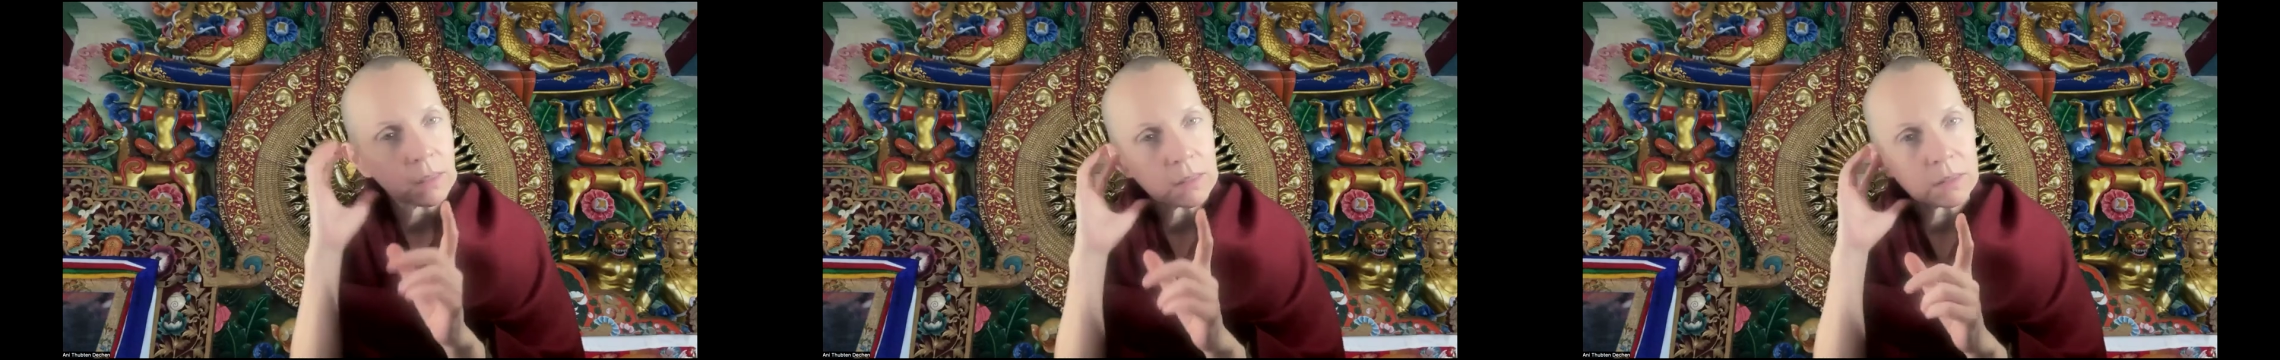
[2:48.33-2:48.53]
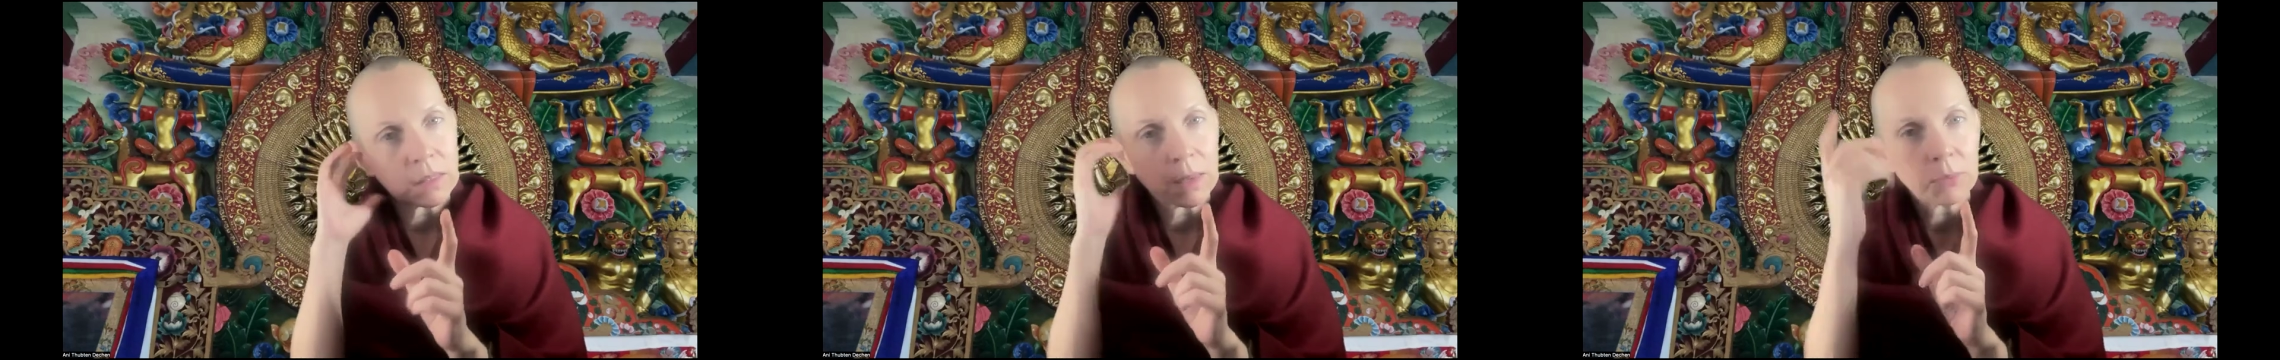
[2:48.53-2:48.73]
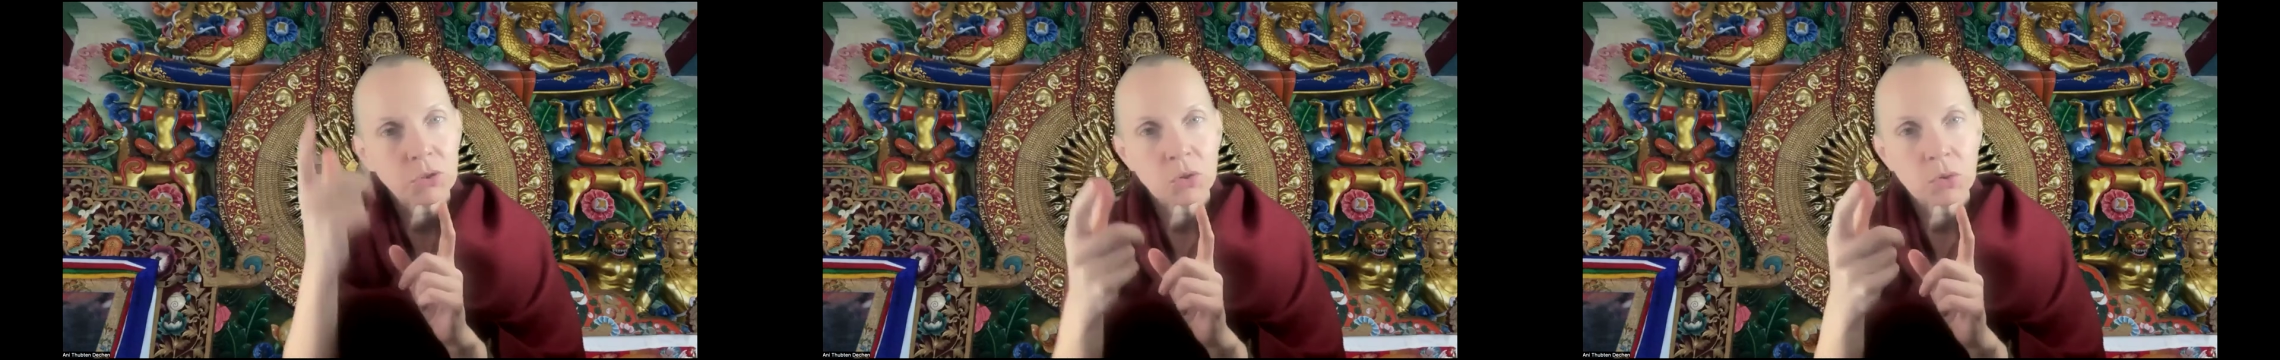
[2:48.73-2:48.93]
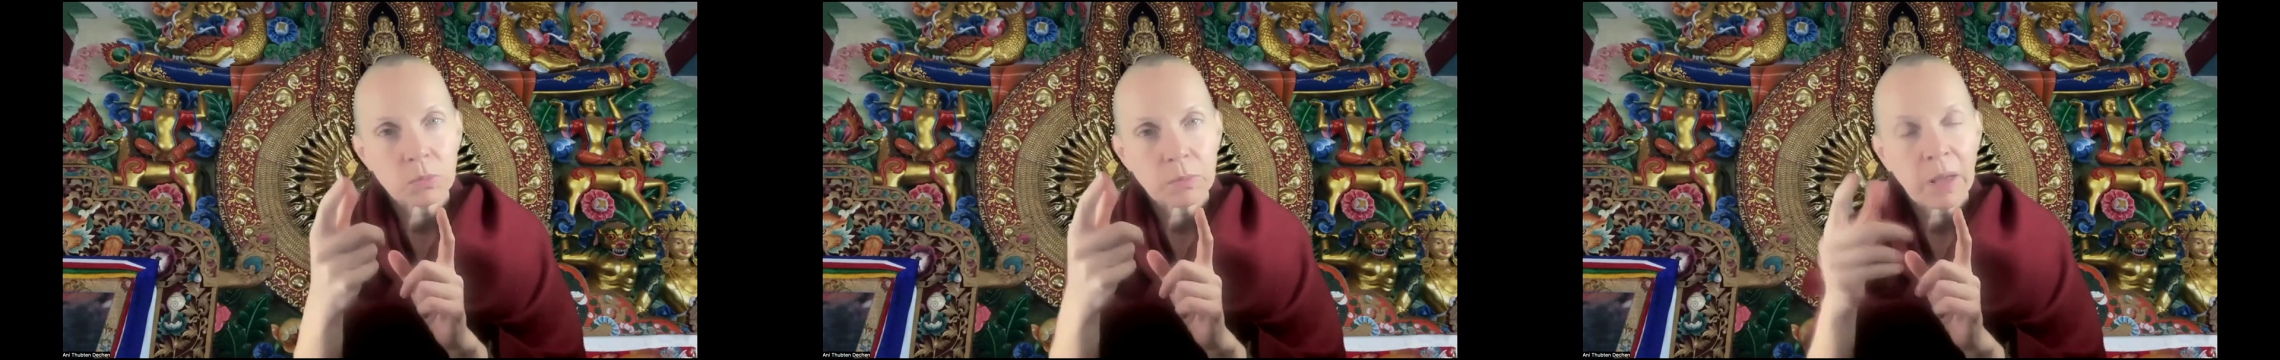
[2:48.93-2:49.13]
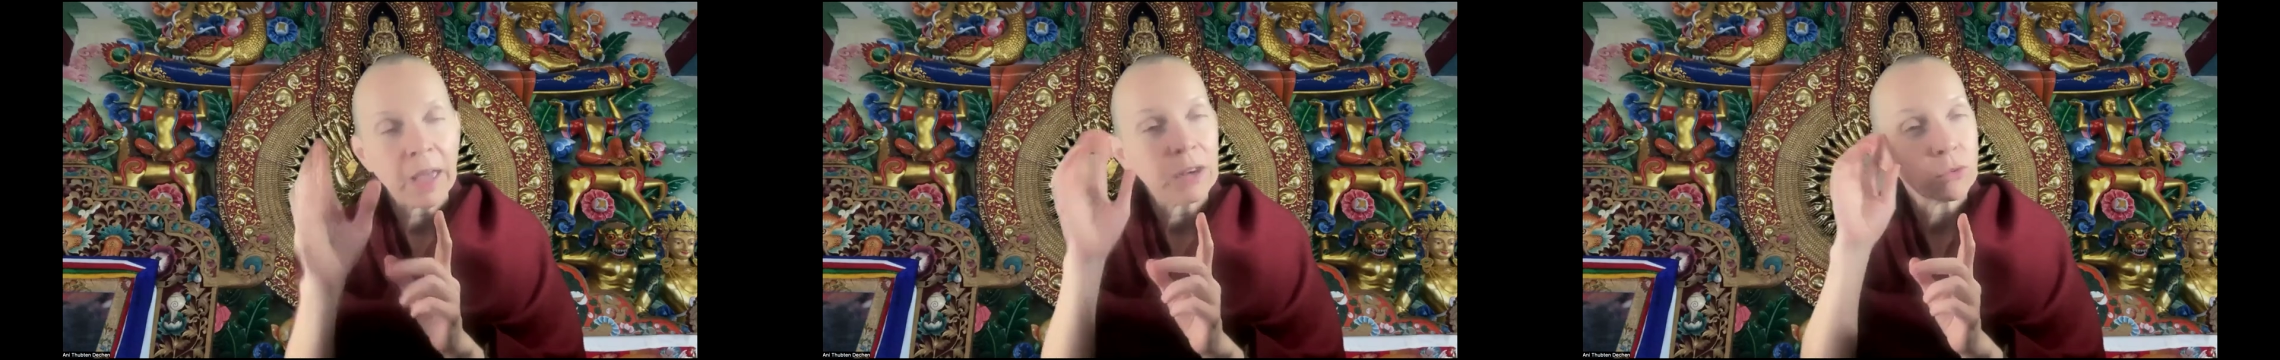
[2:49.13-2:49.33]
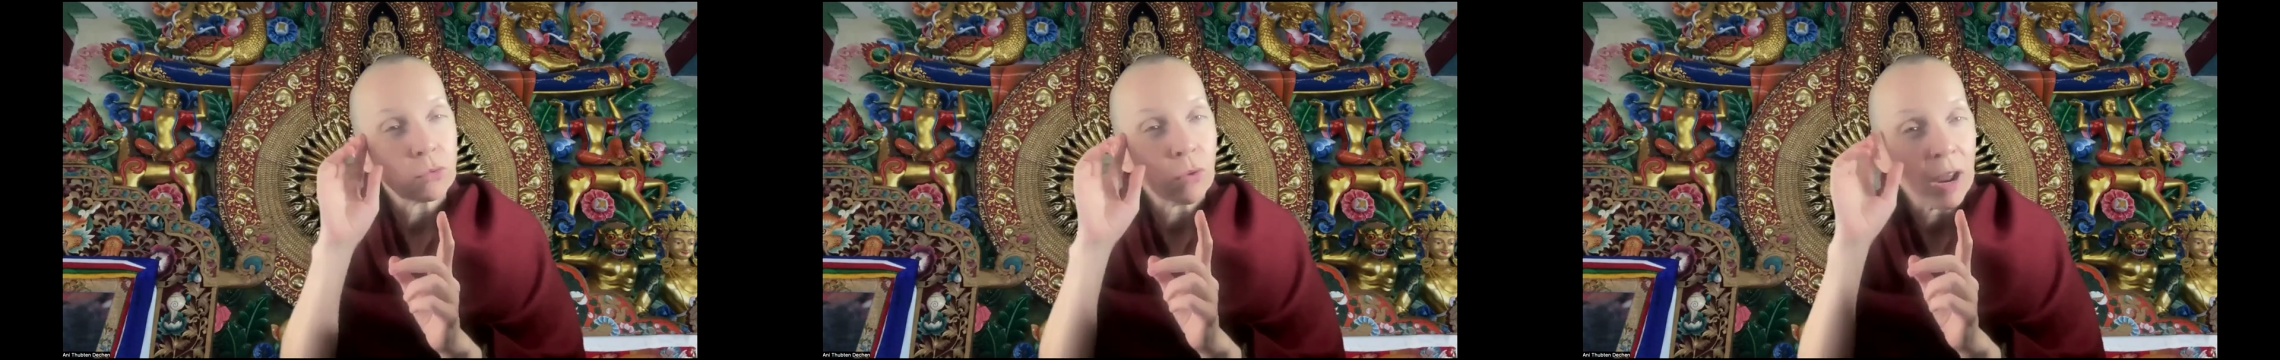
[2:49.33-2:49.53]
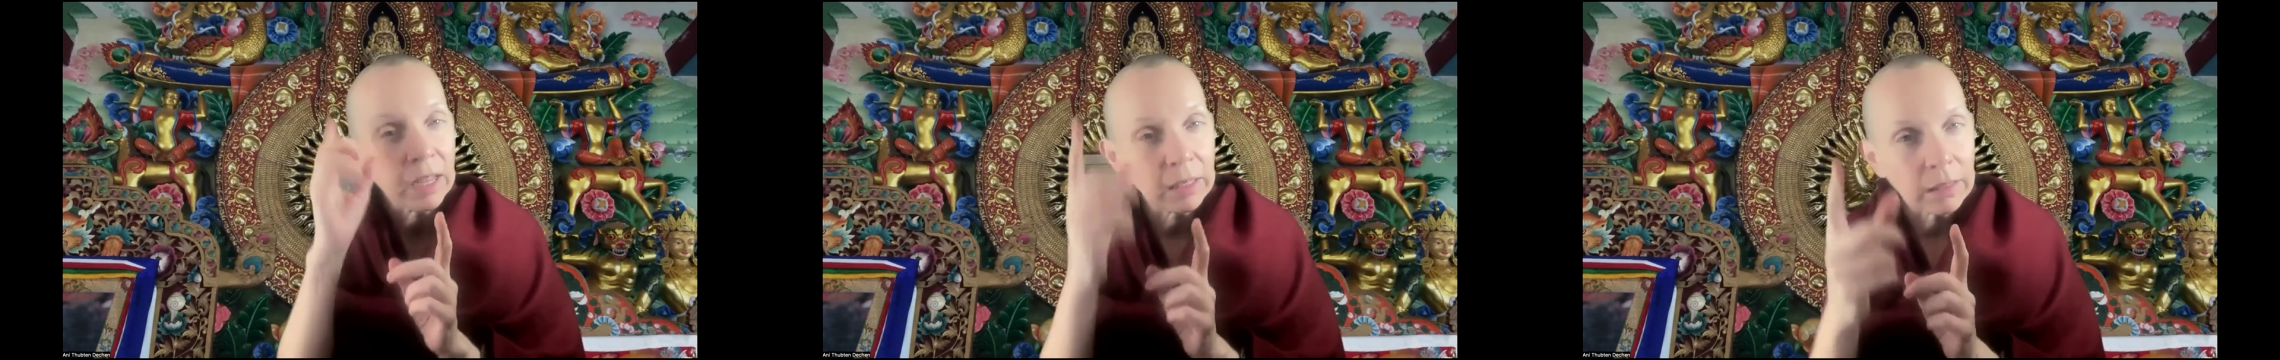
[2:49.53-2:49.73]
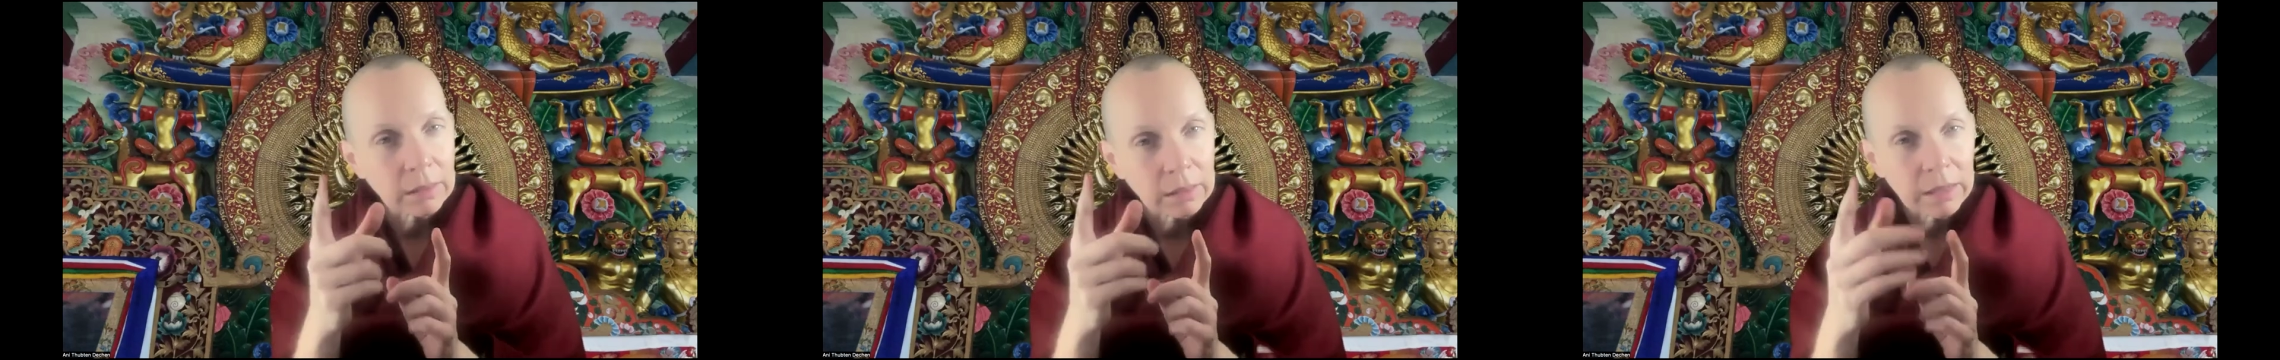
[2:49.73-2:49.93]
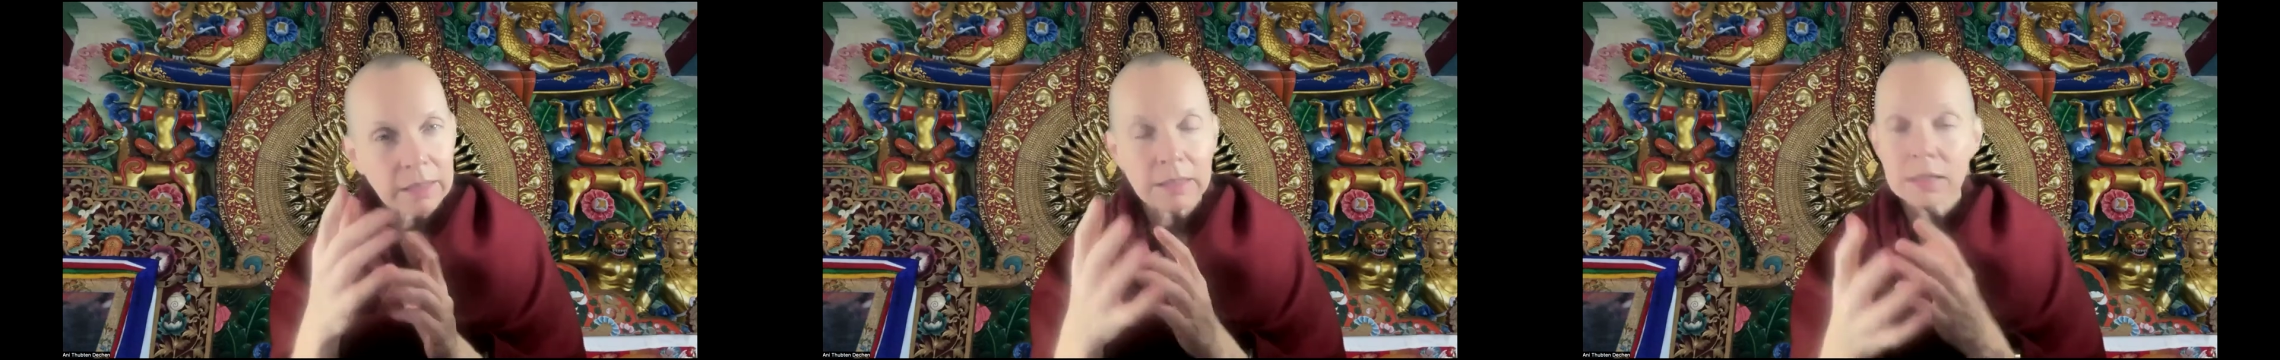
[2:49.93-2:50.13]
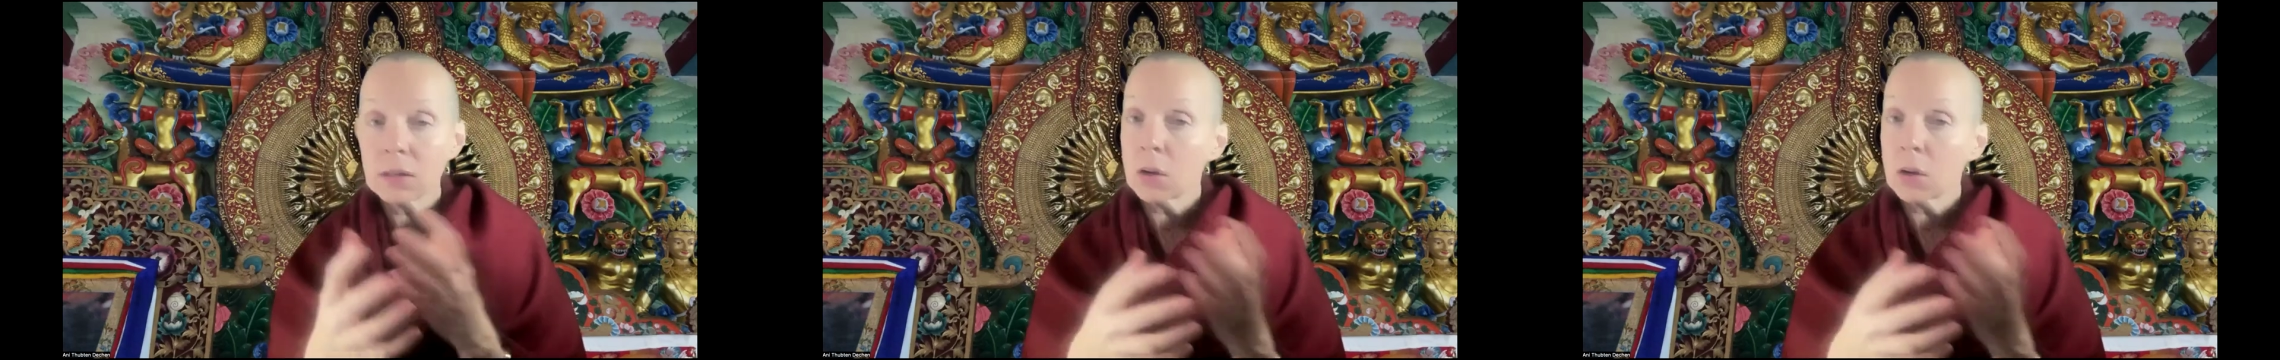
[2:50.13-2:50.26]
conceptual mind recognizes,